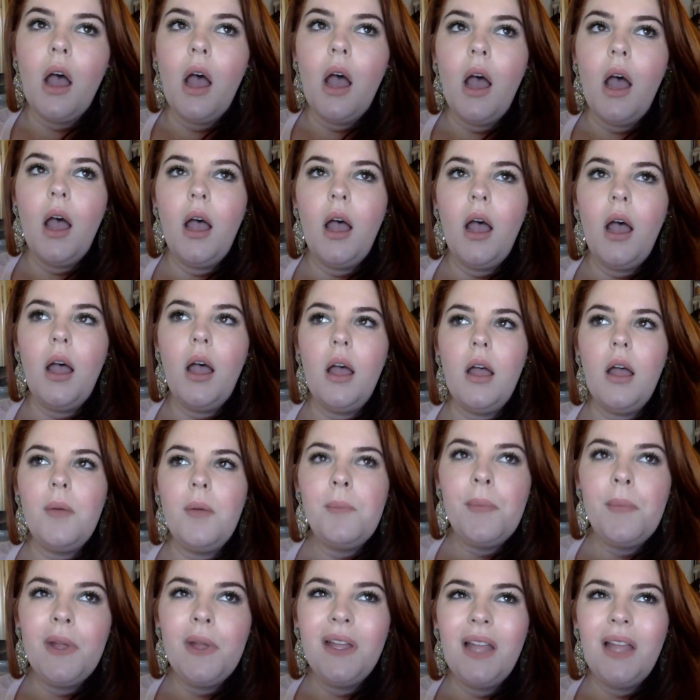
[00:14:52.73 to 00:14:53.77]

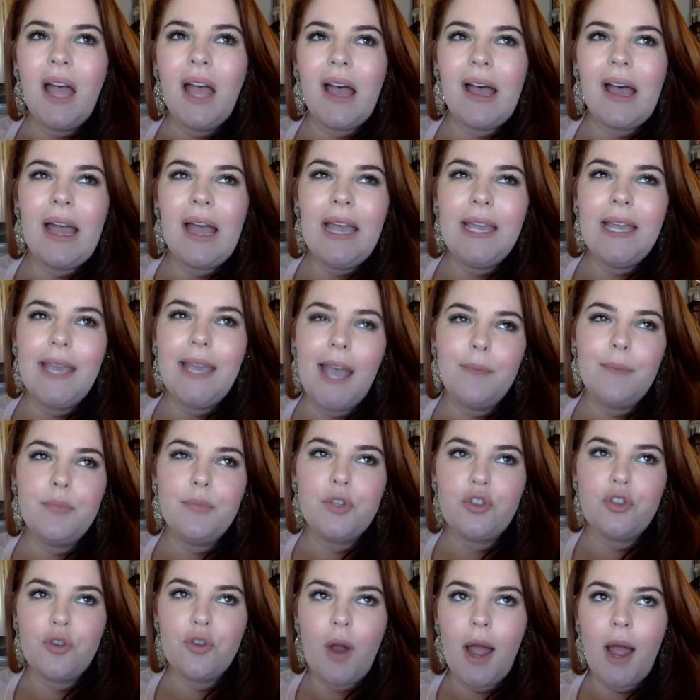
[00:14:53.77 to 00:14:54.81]
I
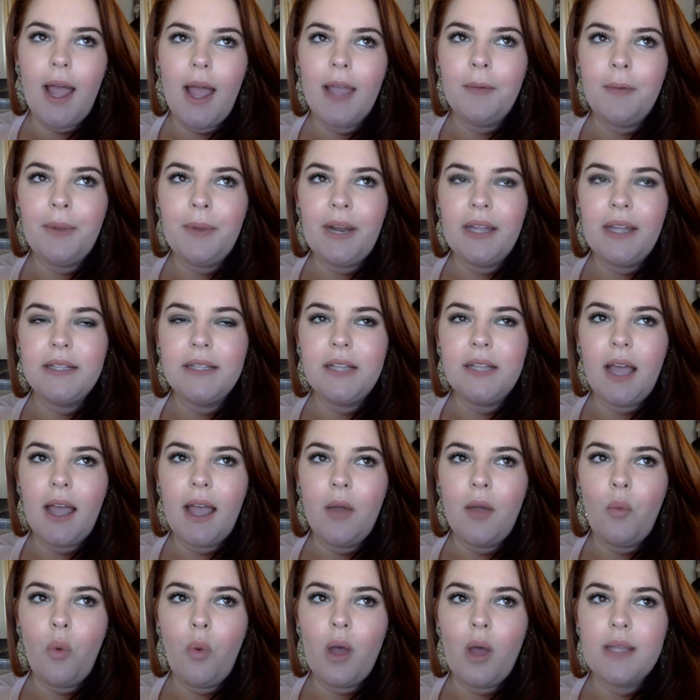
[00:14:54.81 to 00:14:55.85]
kept trying, but
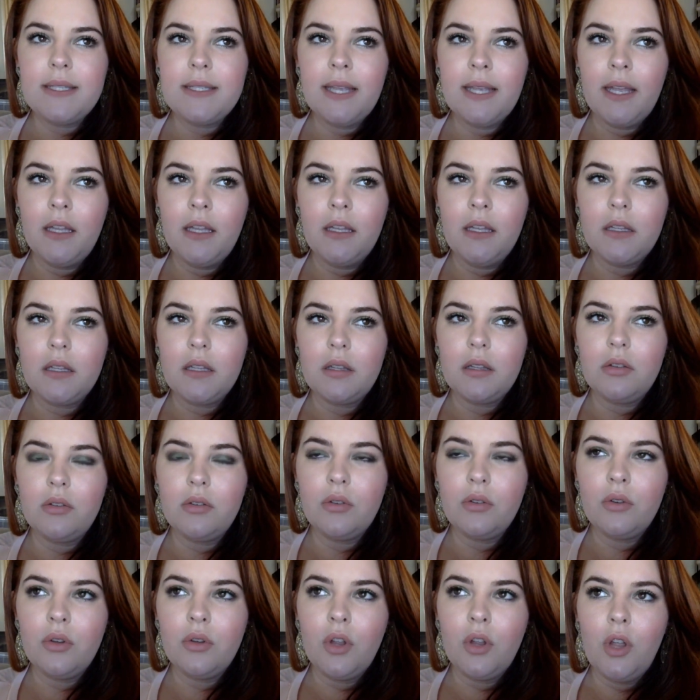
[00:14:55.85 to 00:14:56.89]
I wasn't.
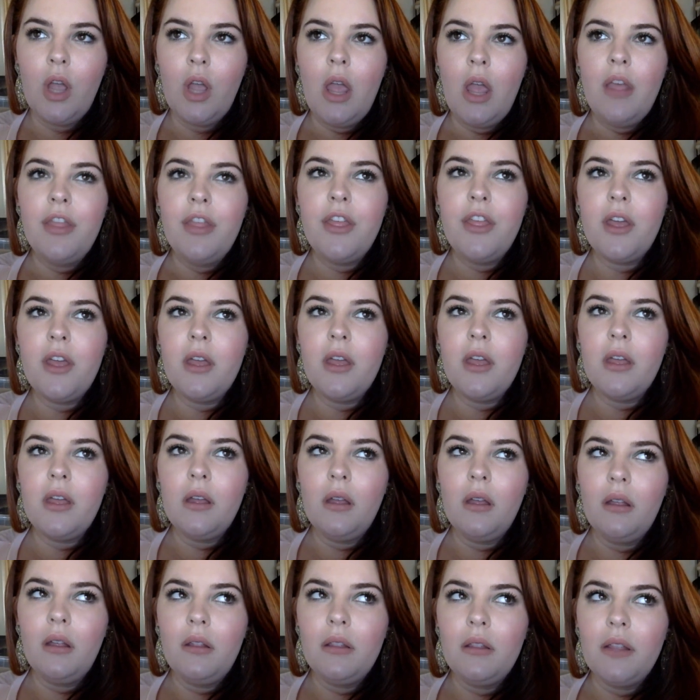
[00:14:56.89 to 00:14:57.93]

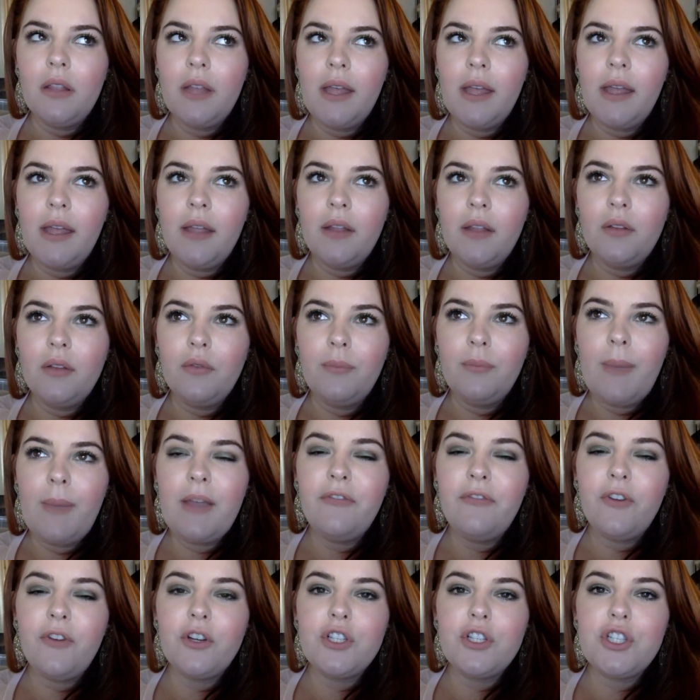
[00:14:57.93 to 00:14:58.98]
My
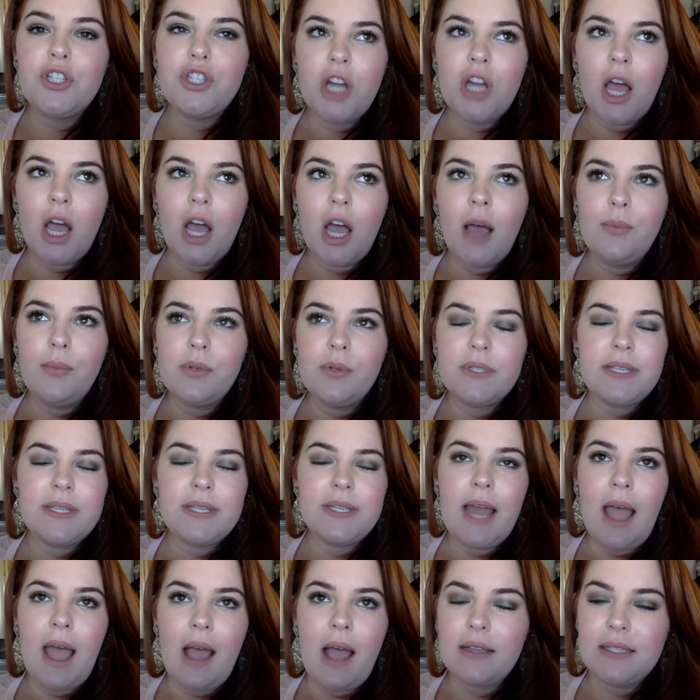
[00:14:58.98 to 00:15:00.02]
first job was
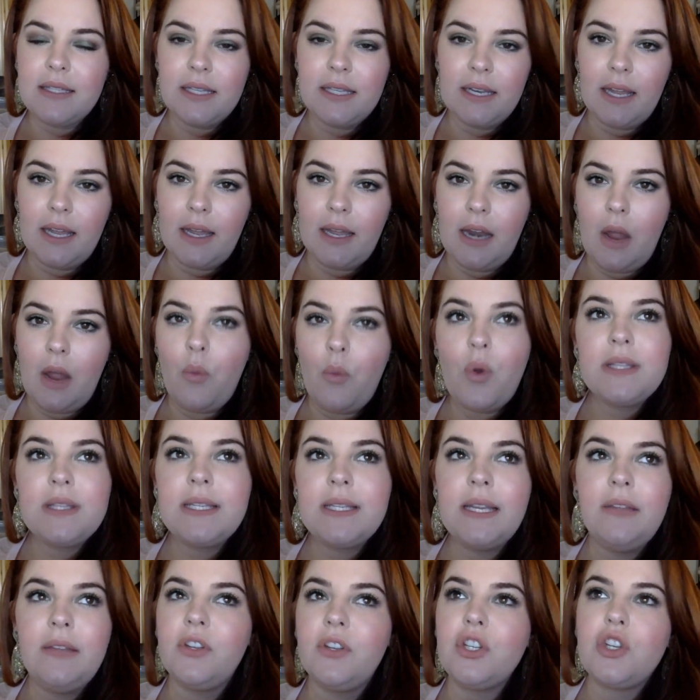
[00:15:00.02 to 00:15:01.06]
an accident. I
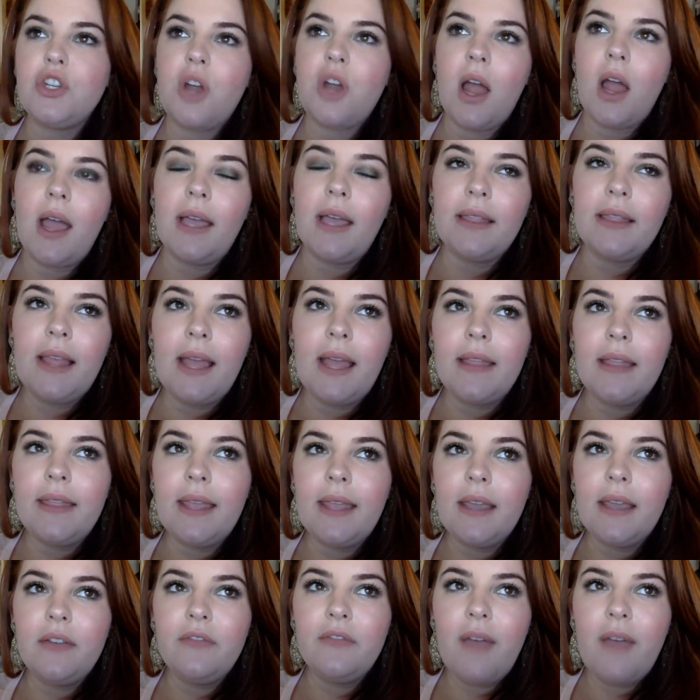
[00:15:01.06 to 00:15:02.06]
wasn't even trying then. They had